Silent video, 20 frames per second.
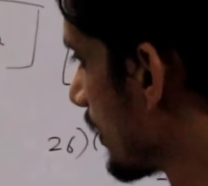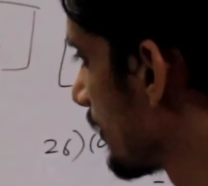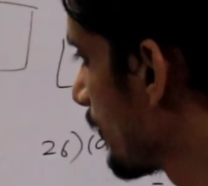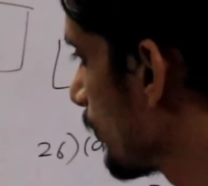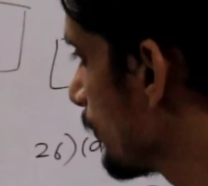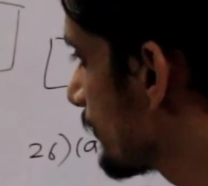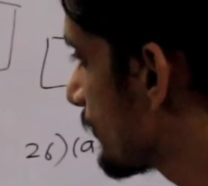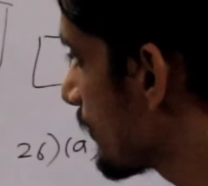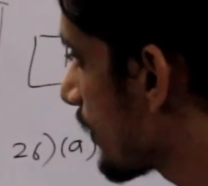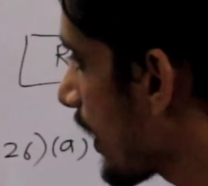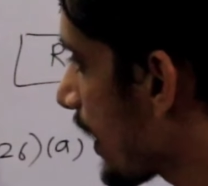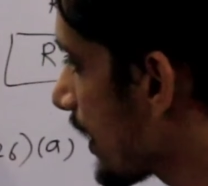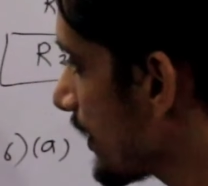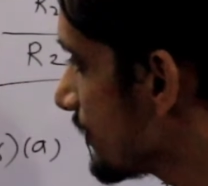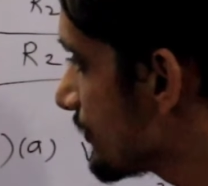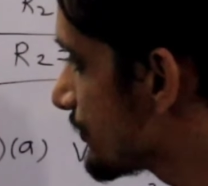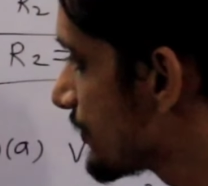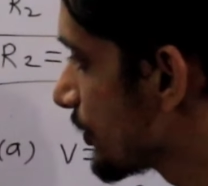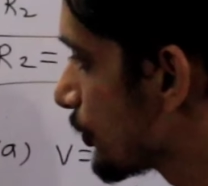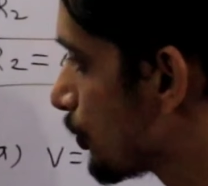Now listen, I
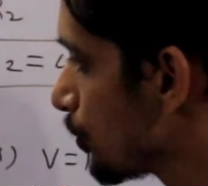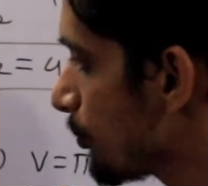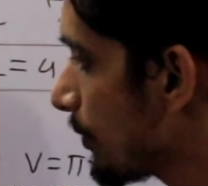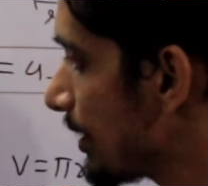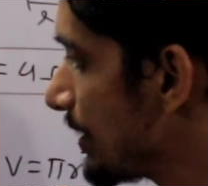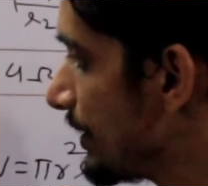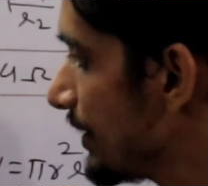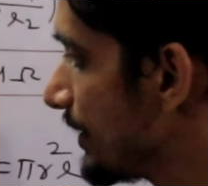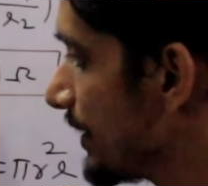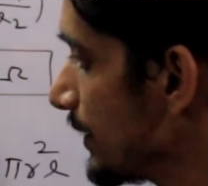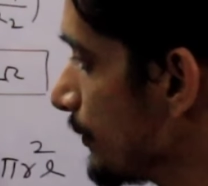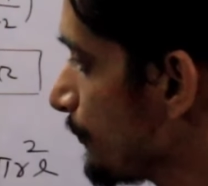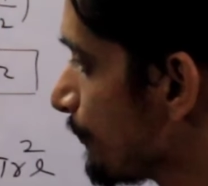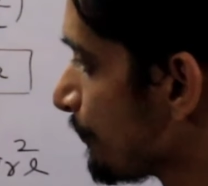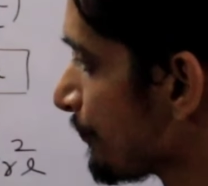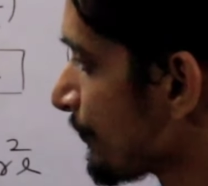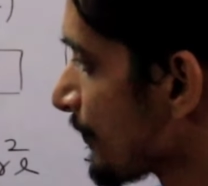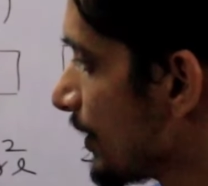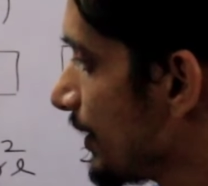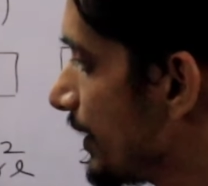is dq by dt.
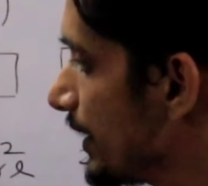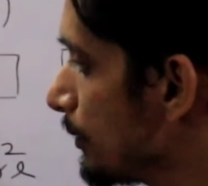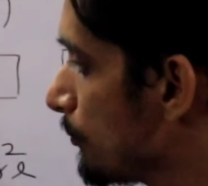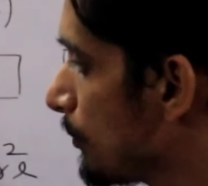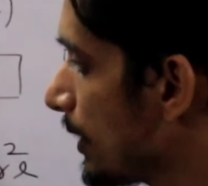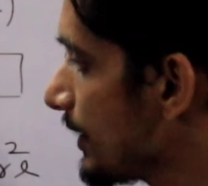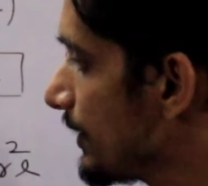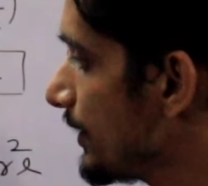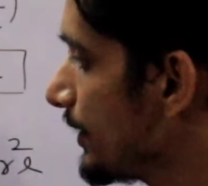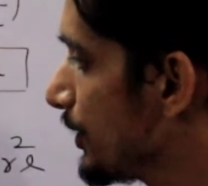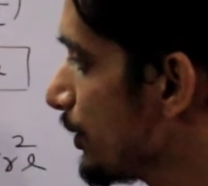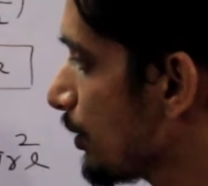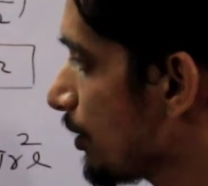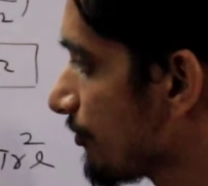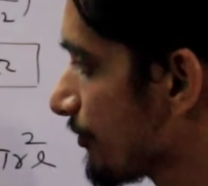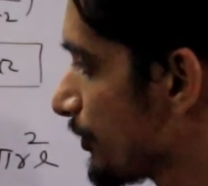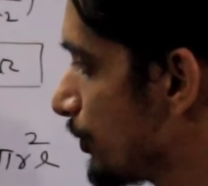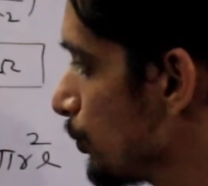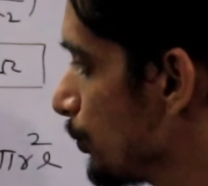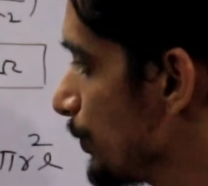D by dt
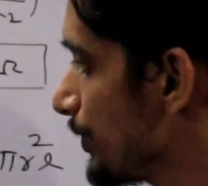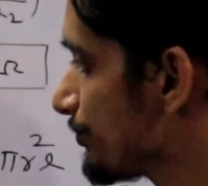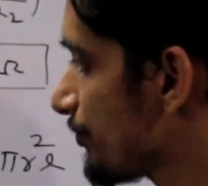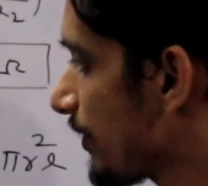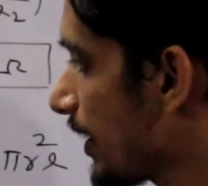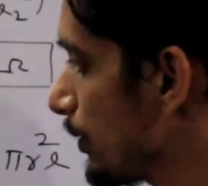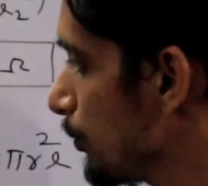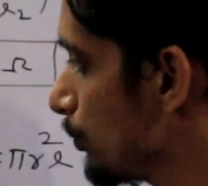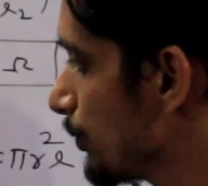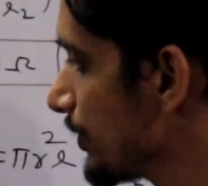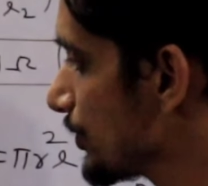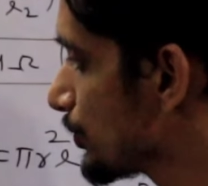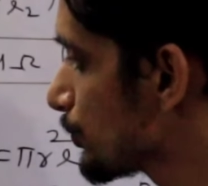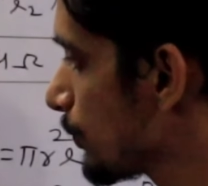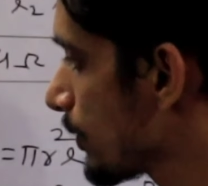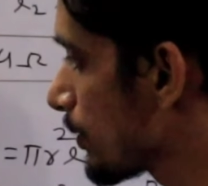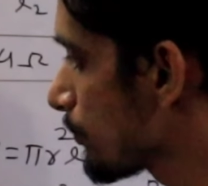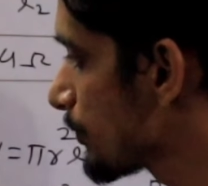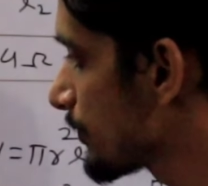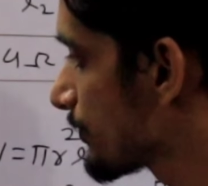of Q is 5t
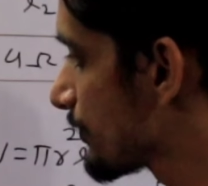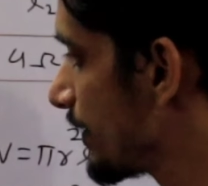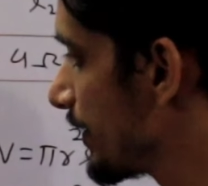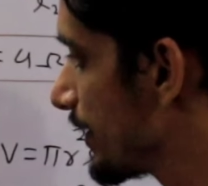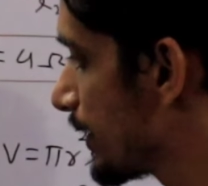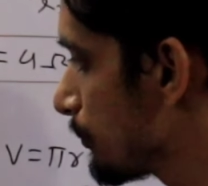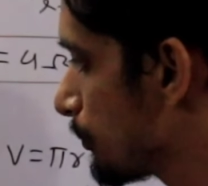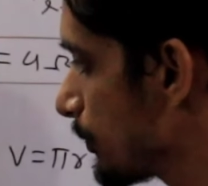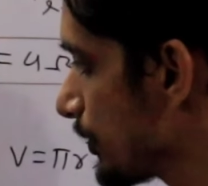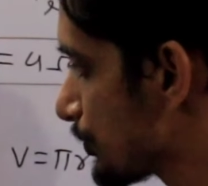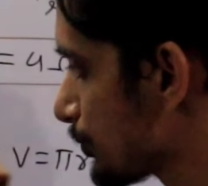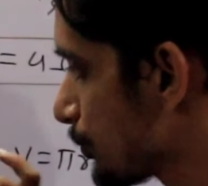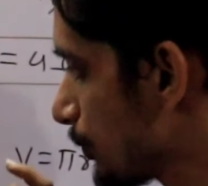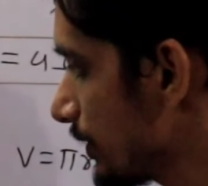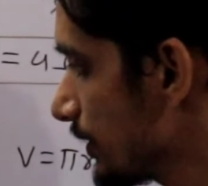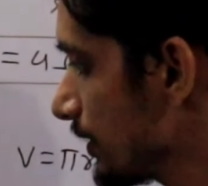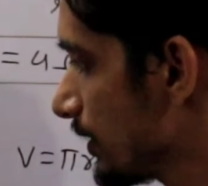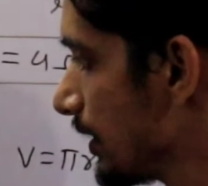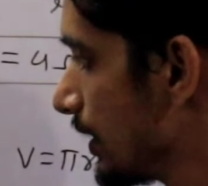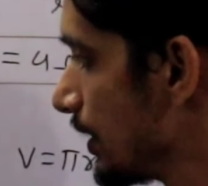square plus 3t plus 1.